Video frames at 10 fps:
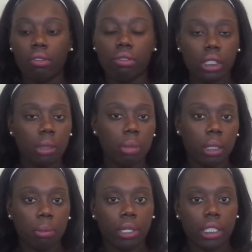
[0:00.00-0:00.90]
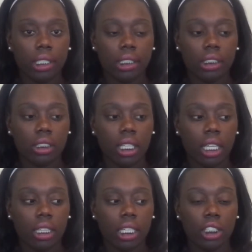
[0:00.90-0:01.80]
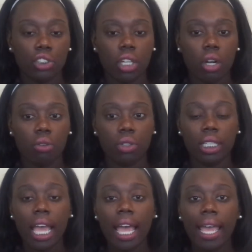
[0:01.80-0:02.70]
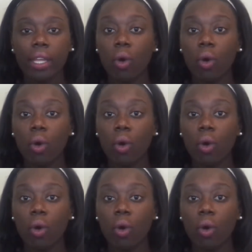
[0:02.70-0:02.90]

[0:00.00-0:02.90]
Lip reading: really big braids and letting it dry overnight,